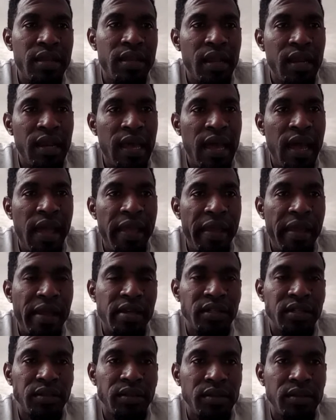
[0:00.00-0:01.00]
click the
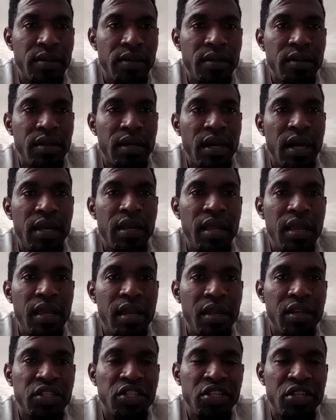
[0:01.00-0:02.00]
like and
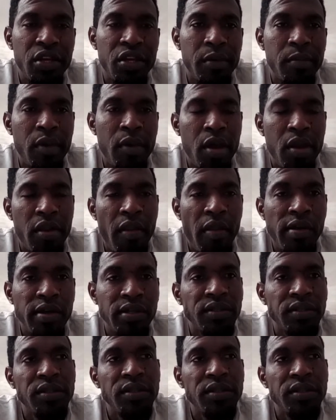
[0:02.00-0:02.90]
hit the share button